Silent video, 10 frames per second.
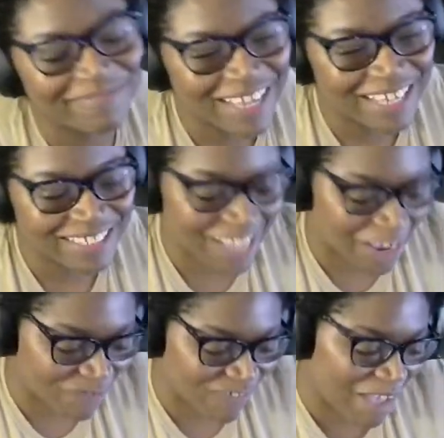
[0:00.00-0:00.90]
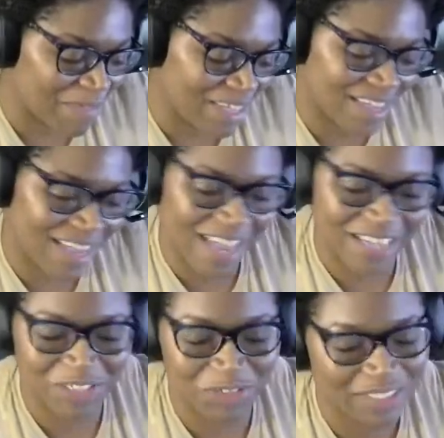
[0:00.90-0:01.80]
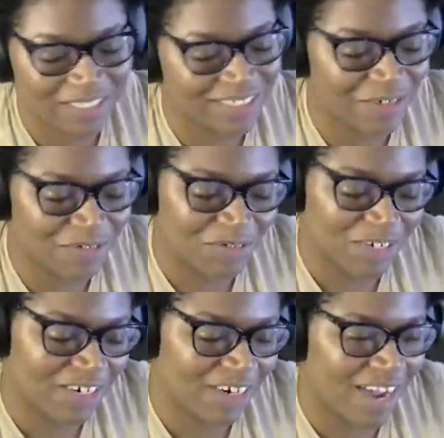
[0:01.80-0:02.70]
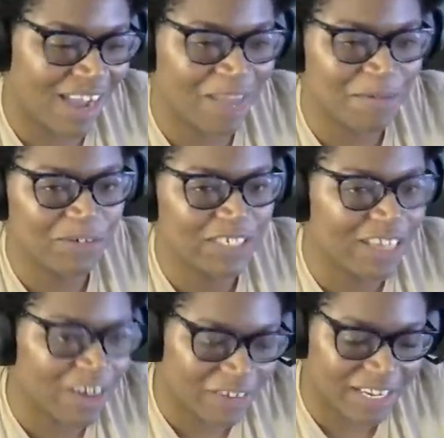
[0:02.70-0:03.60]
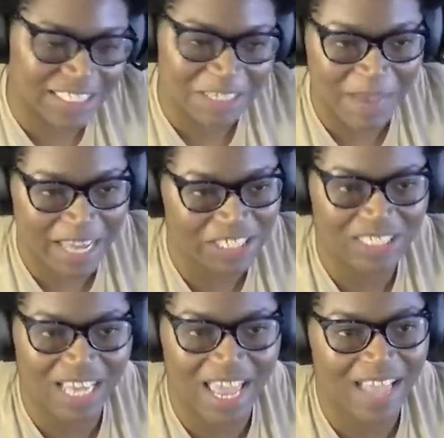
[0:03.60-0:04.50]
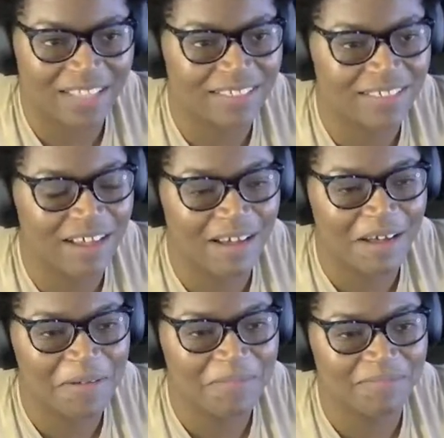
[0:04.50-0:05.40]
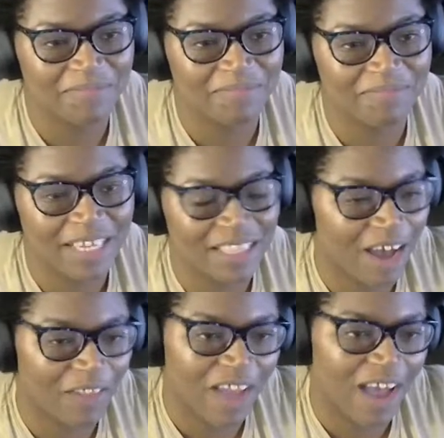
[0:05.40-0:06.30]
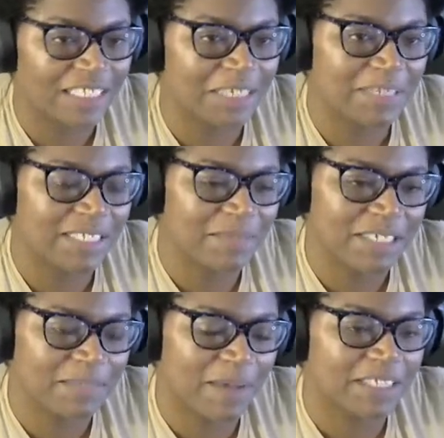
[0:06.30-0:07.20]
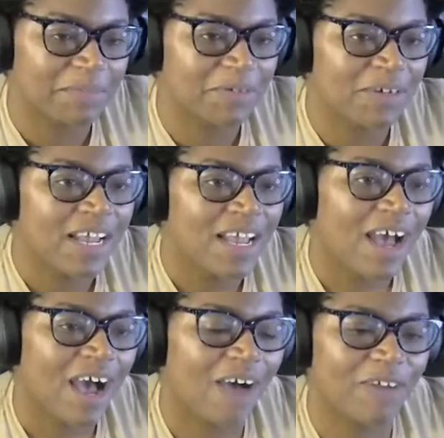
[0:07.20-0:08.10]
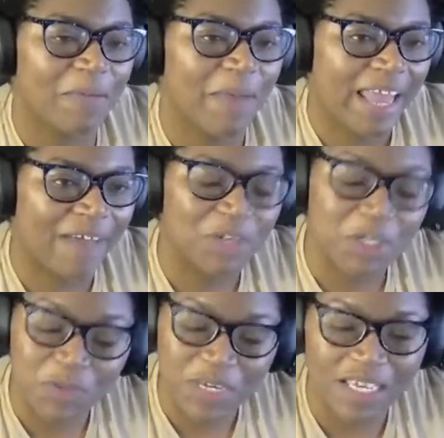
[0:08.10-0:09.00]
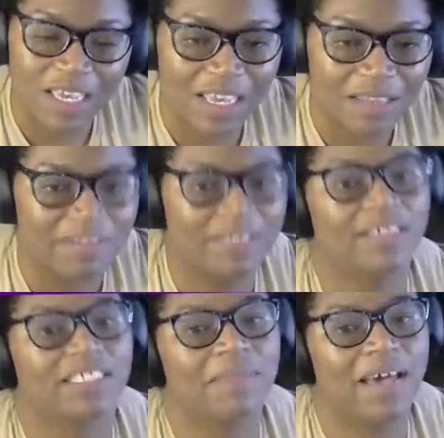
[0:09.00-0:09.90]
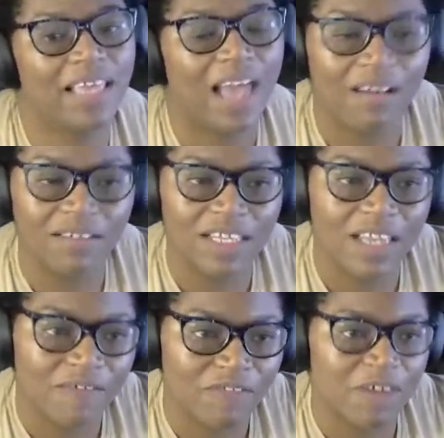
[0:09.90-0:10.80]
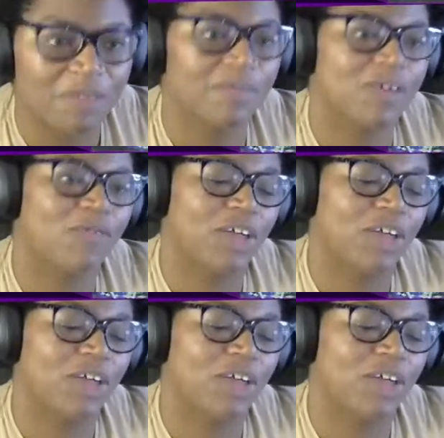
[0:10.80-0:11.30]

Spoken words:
Yes, y'all can find me at CHAREECE on Twitter. I am usually lurking in somebody's chats, getting all the gossip as much as possible. I want everybody to have a good weekend. Tell somebody y'all you love them.